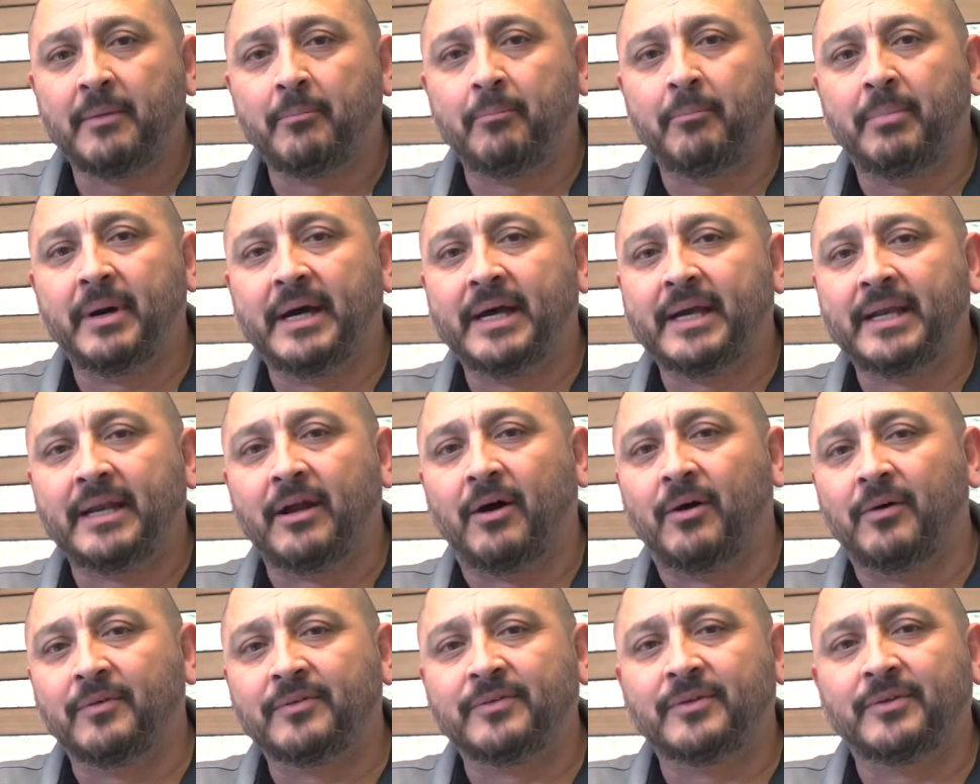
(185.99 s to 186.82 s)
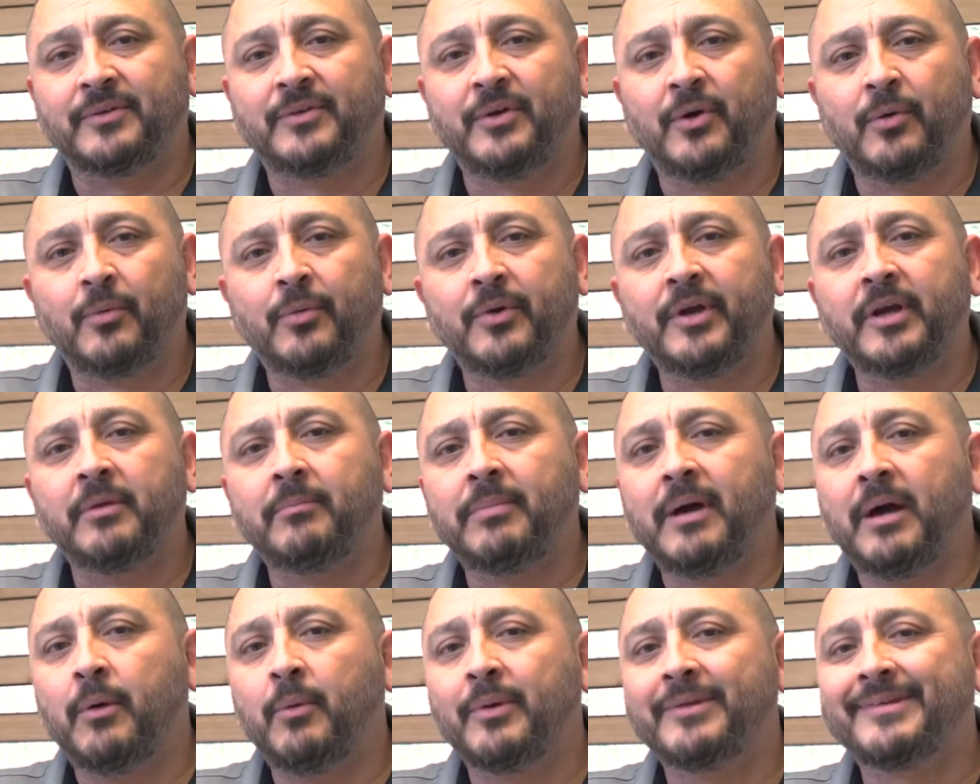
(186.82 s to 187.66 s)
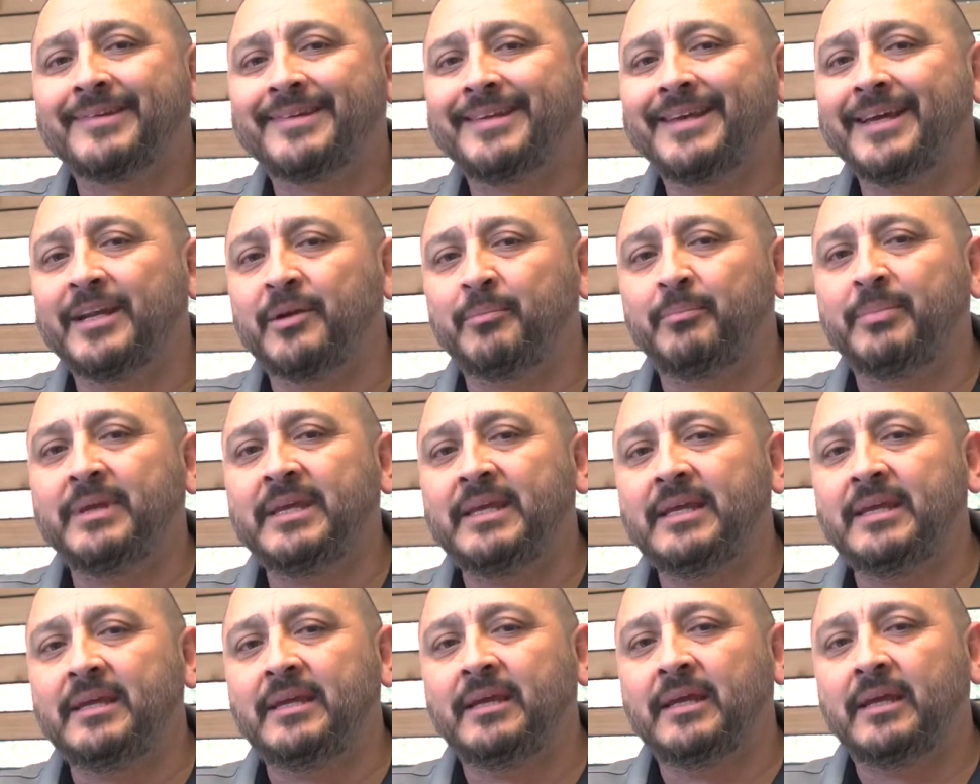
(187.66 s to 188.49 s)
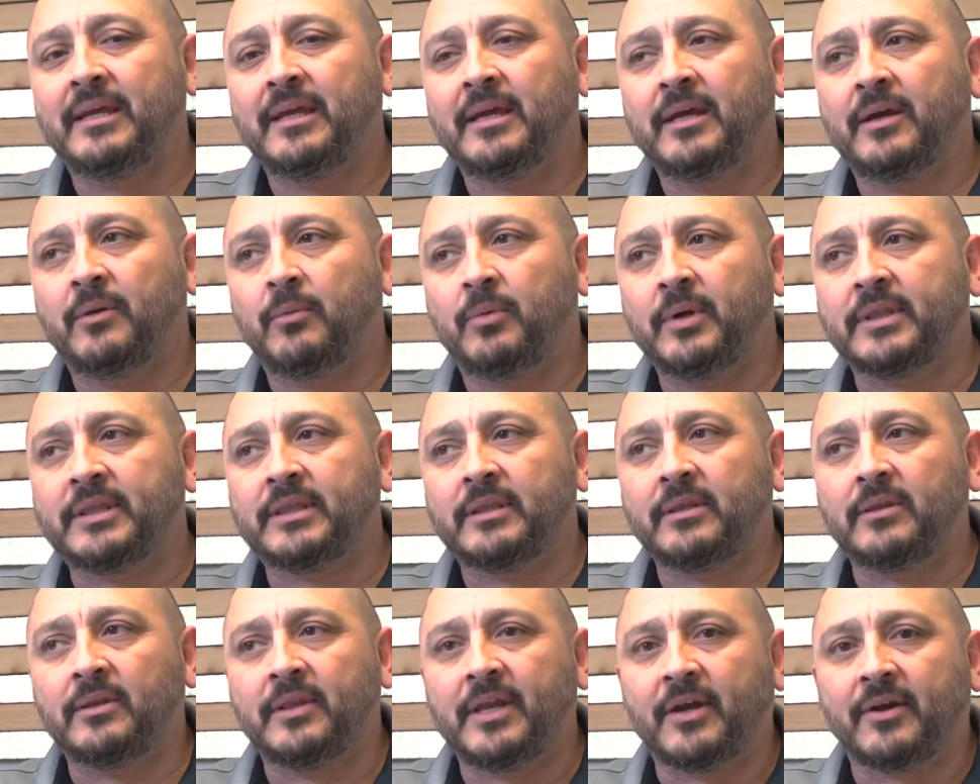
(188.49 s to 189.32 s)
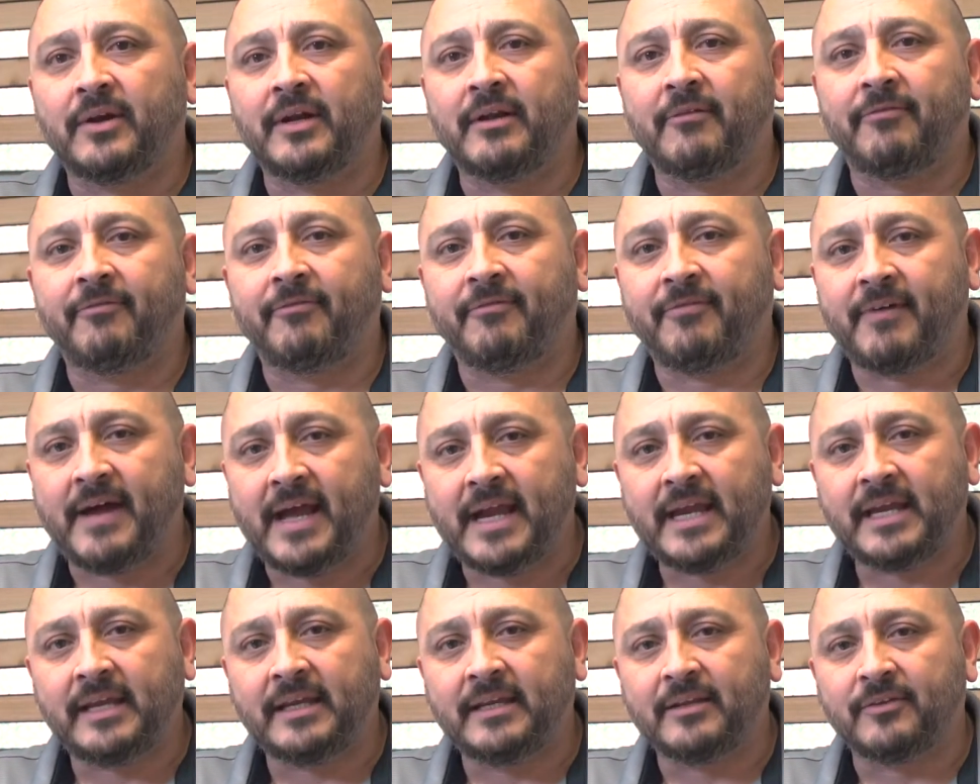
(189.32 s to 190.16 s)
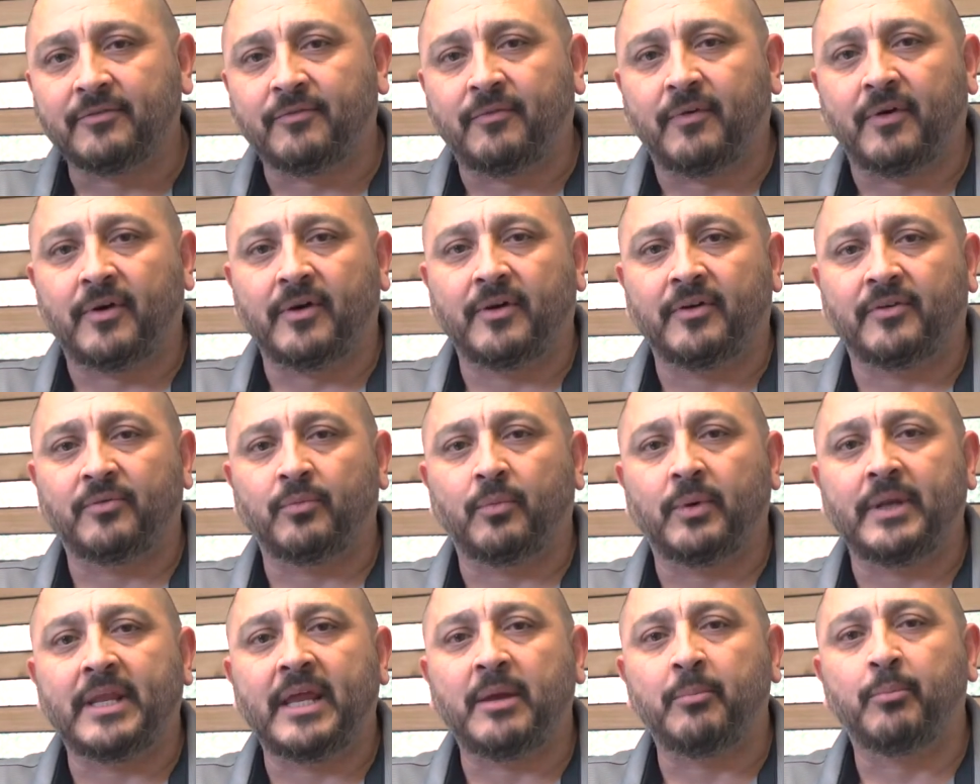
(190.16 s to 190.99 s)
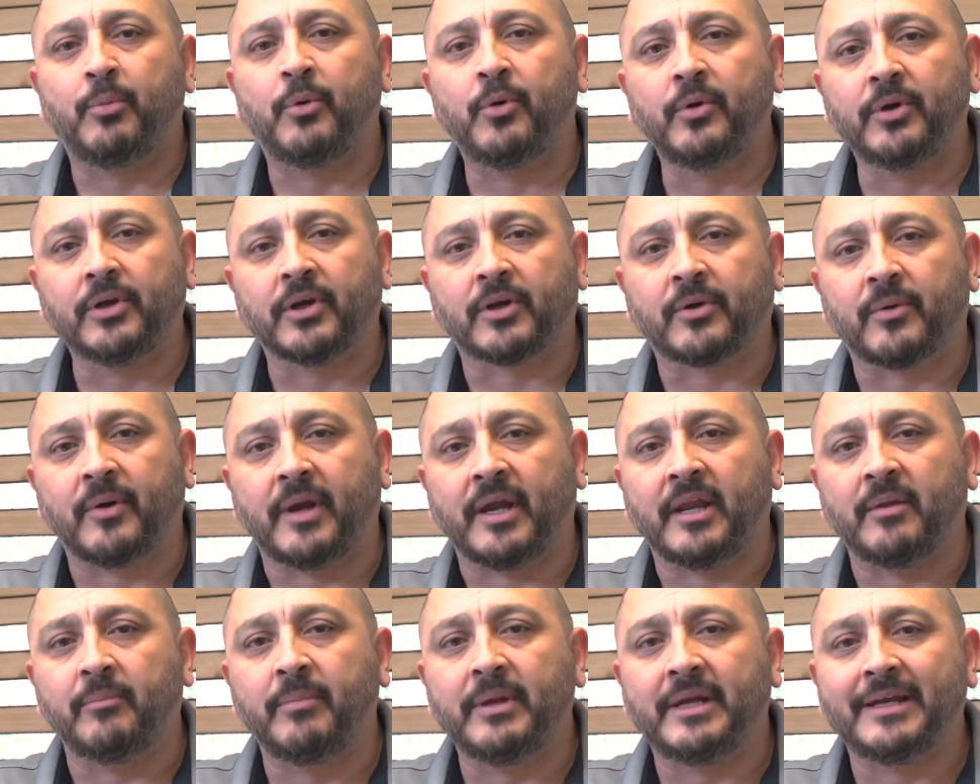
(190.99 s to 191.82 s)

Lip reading: But also don't worry about what they're going to find as far as when they pull your credit,